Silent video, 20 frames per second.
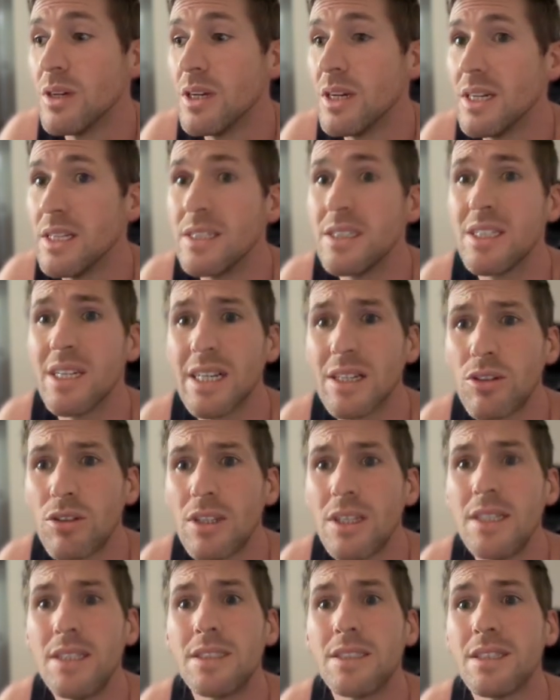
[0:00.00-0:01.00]
in
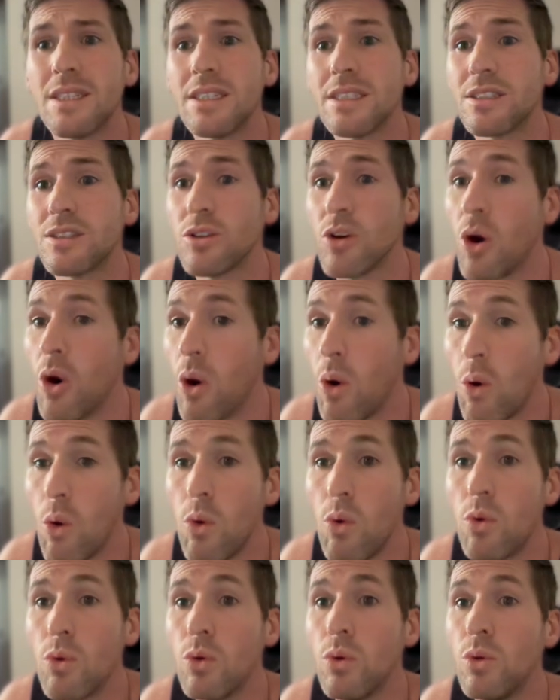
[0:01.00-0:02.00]
general, it's this
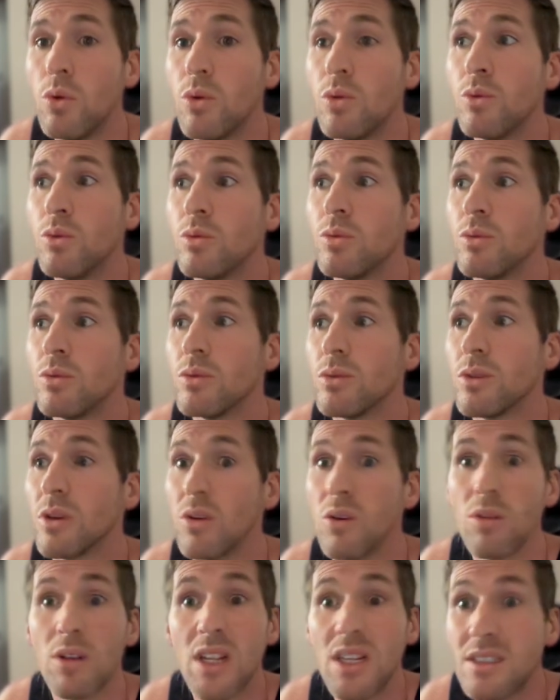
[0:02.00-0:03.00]
whole
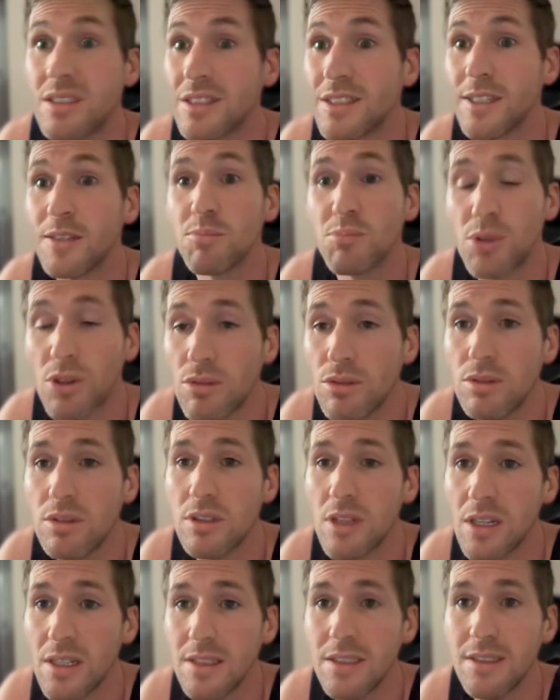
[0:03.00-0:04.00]
holistic
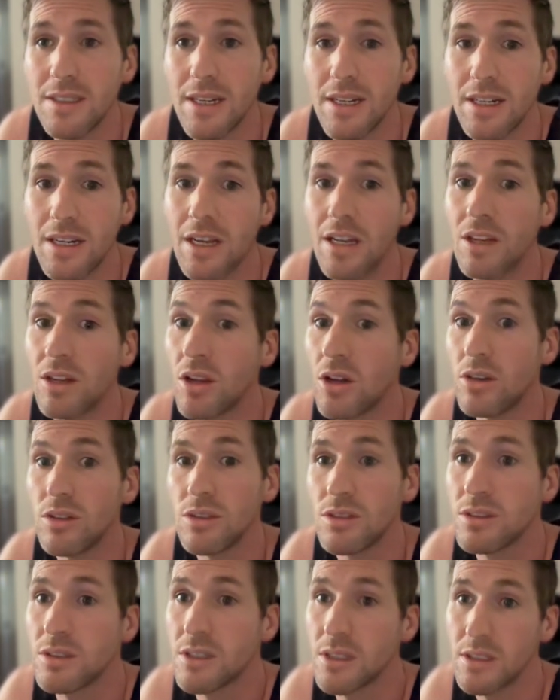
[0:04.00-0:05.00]
process that
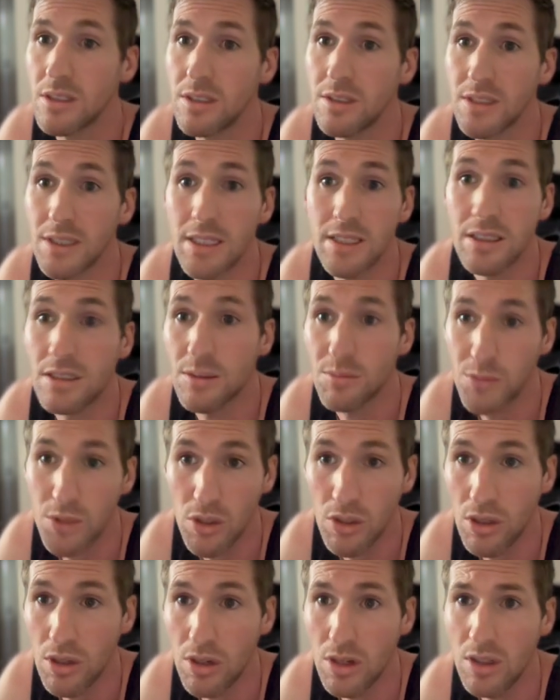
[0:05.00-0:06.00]
allows the system to
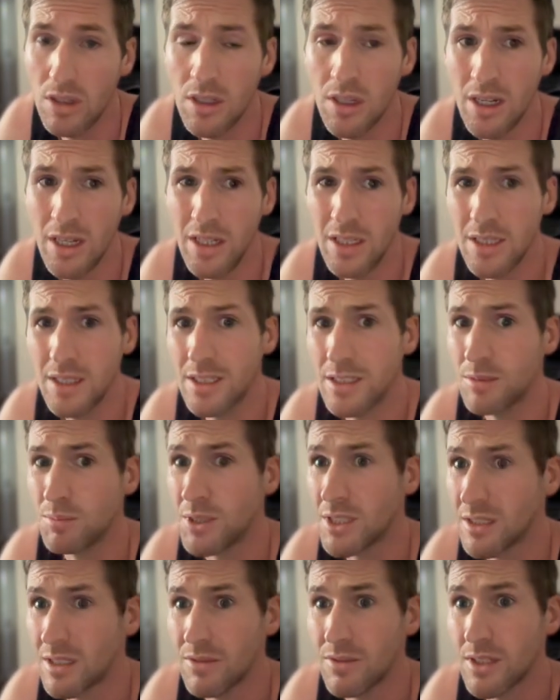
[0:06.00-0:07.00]
learn. The
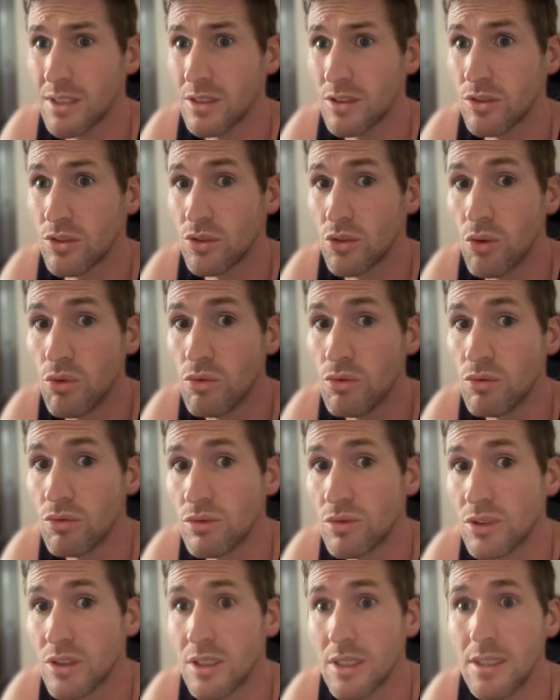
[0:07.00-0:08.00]
specifics don't
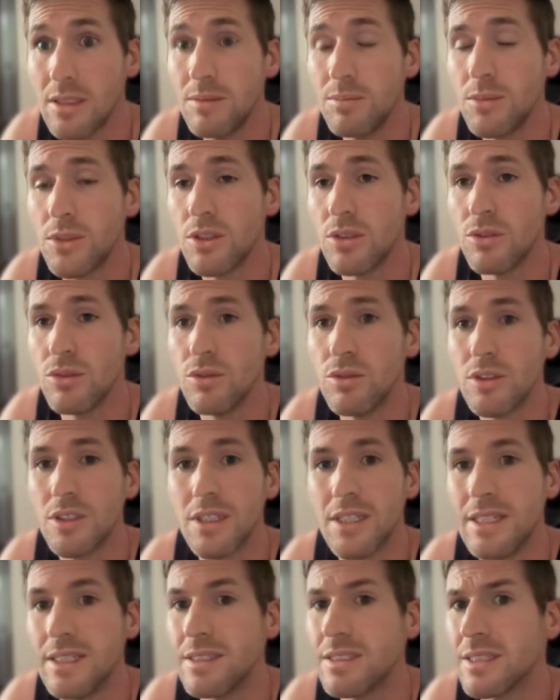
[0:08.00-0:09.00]
seem to
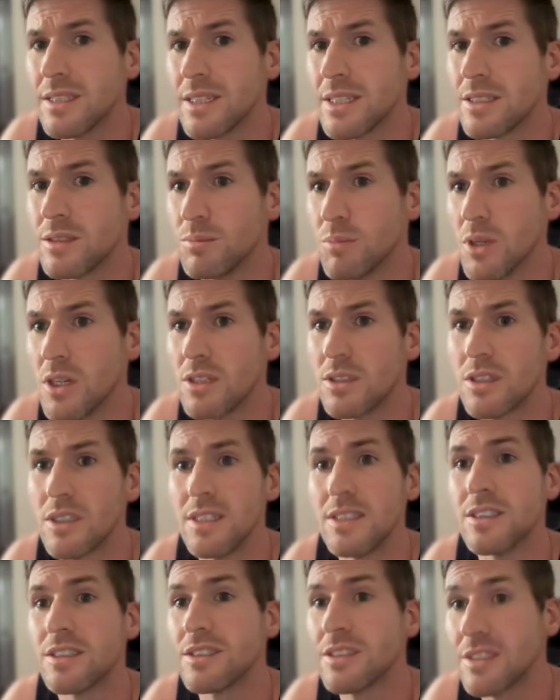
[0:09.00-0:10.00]
change things much.
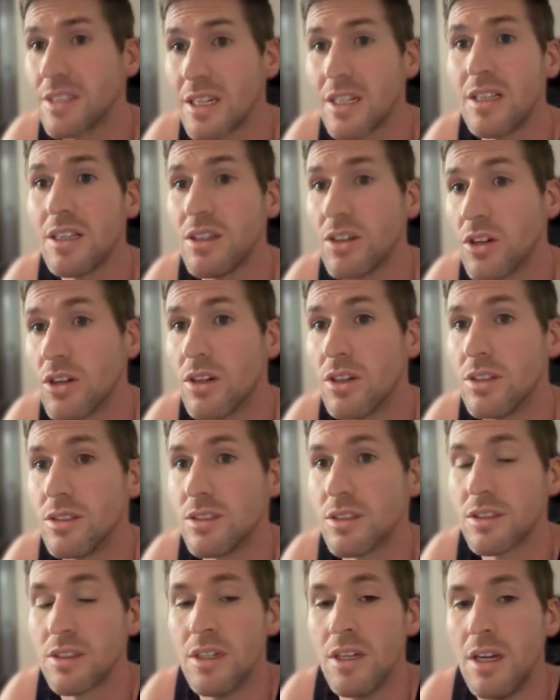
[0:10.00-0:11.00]
It still
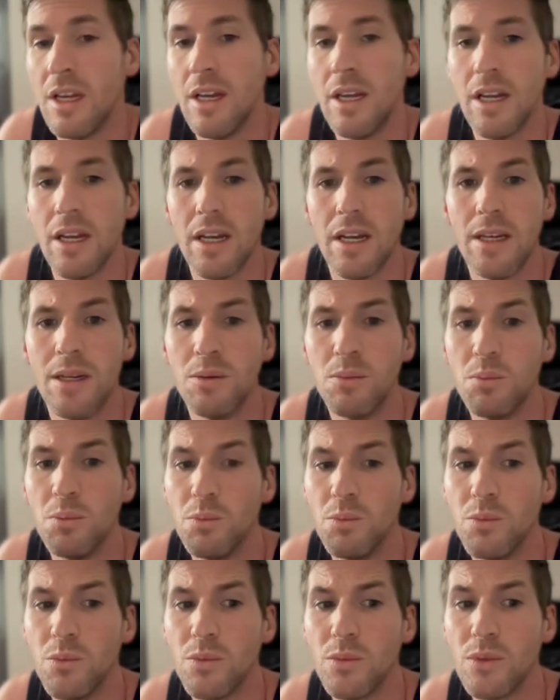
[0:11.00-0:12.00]
learns. And
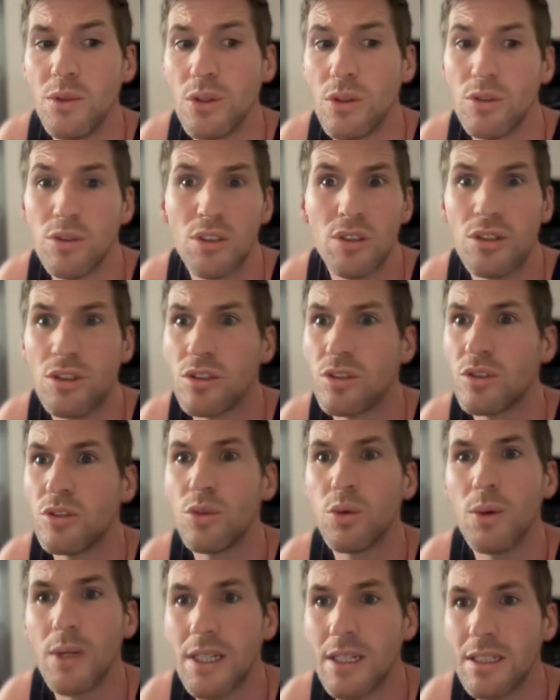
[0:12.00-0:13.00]
those are just
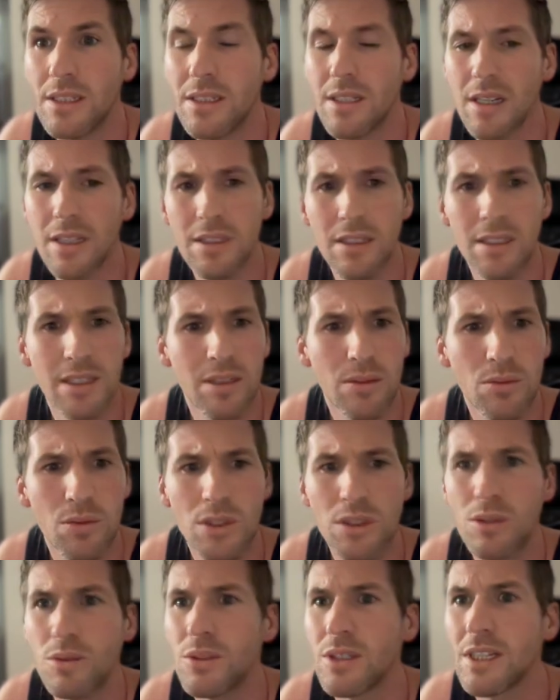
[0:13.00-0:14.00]
tweaks. I think, what
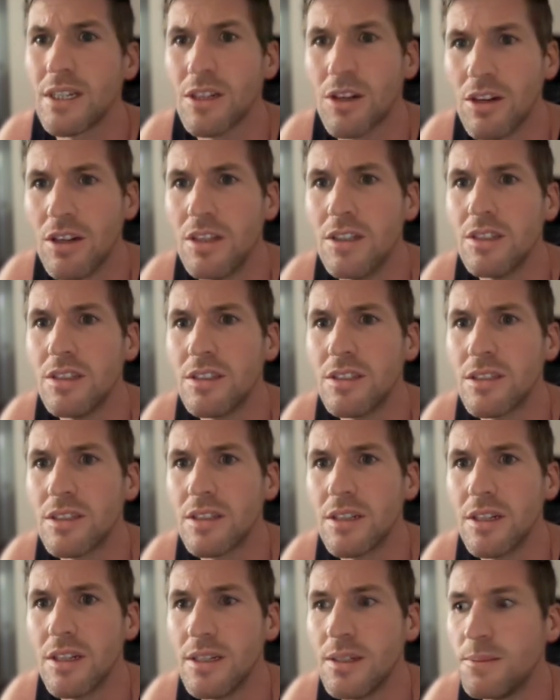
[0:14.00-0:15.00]
do they call it?
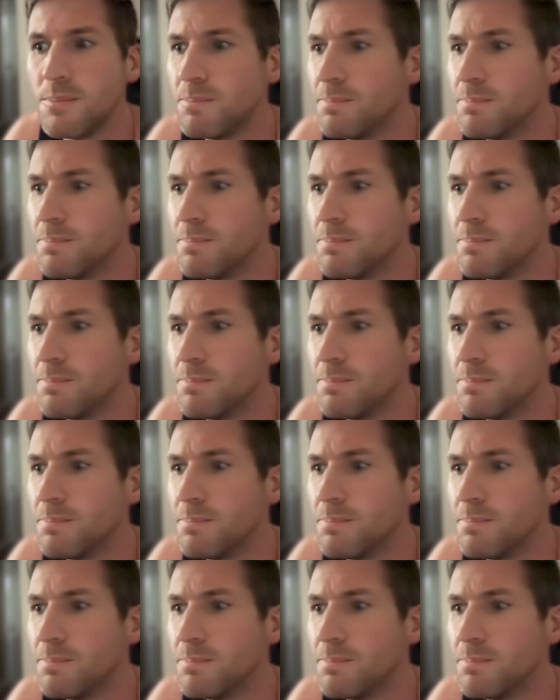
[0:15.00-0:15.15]
I